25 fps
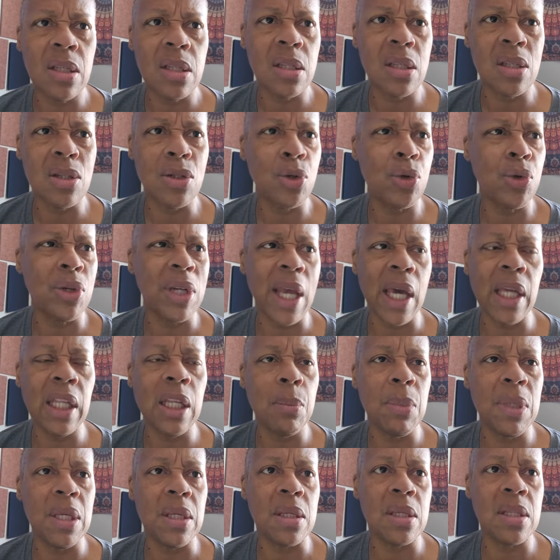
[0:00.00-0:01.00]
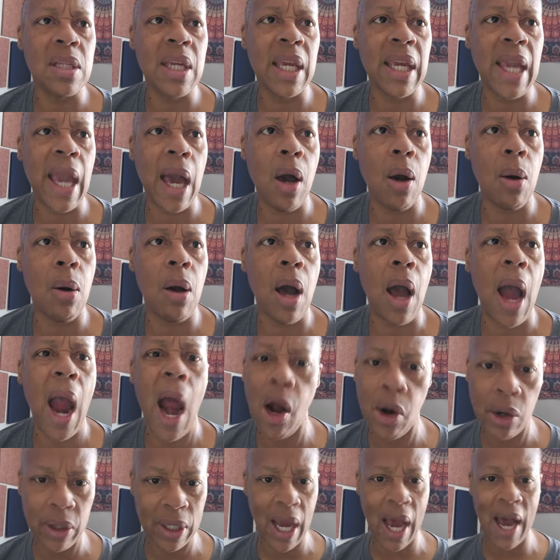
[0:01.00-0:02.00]
certain elements take out
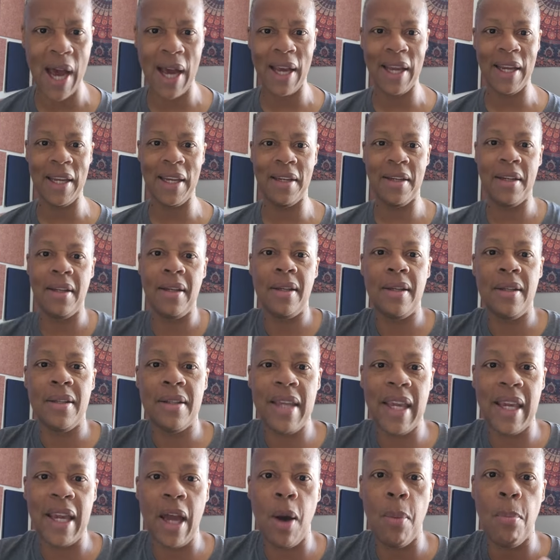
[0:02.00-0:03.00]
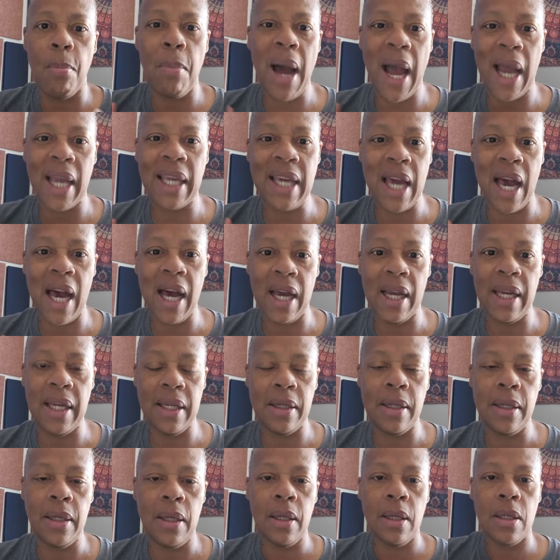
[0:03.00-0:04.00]
our kind, take out my
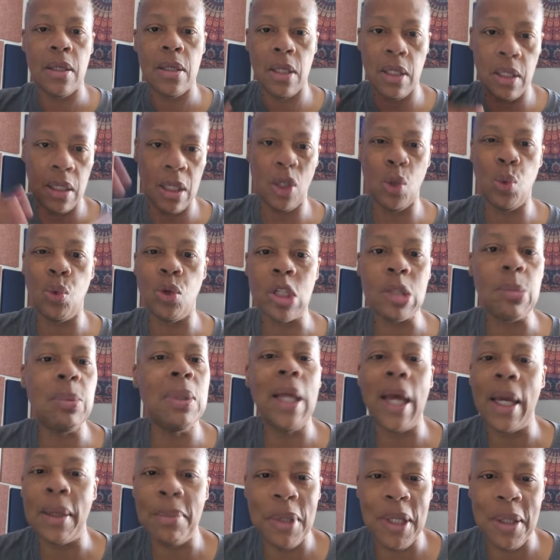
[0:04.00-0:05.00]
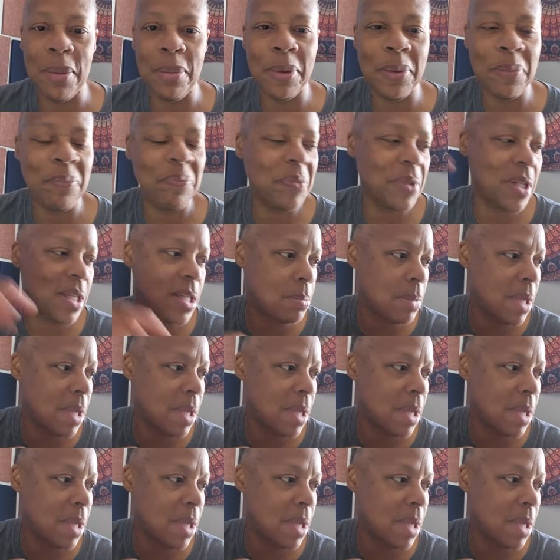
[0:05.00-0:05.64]
kind. In other words, black people. This